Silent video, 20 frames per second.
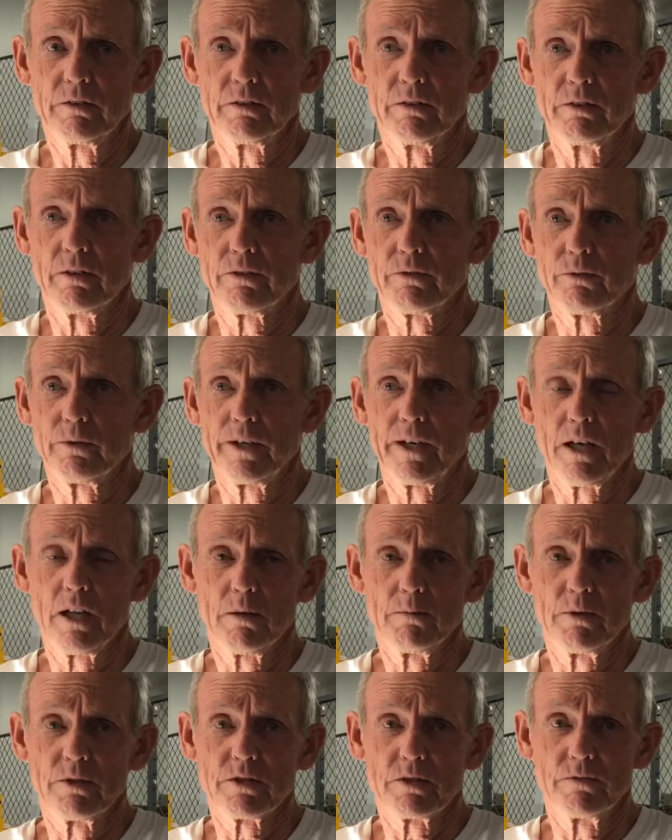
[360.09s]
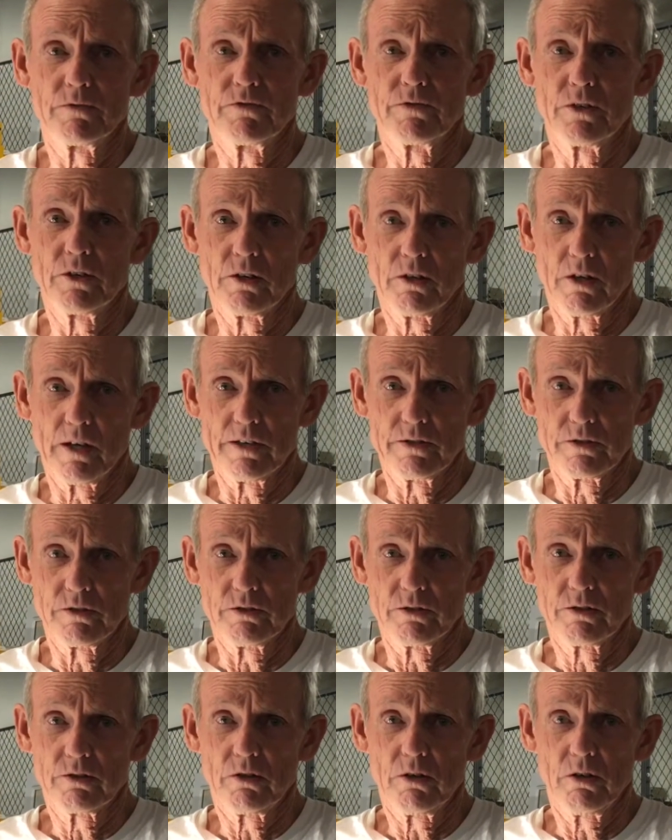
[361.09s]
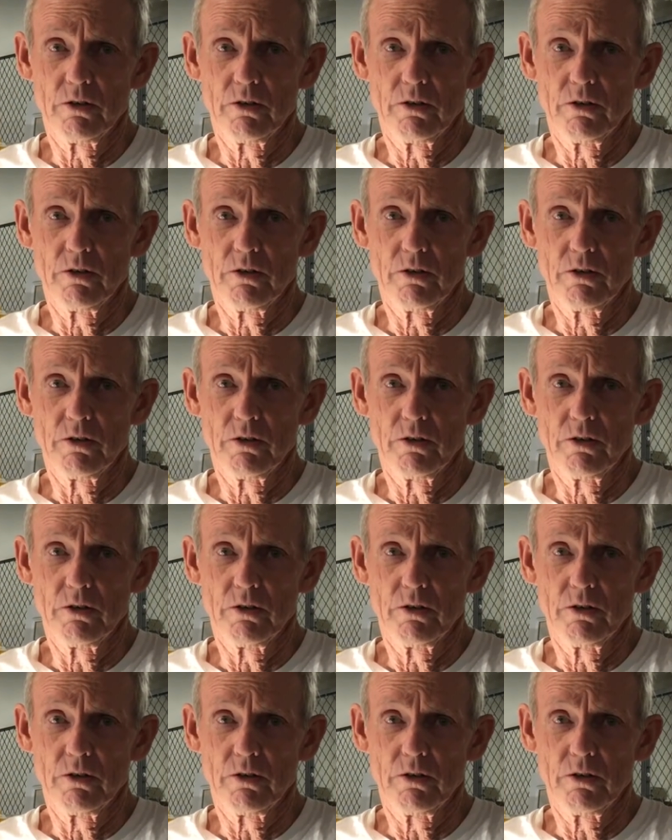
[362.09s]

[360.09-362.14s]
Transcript: three elements of fertilizer called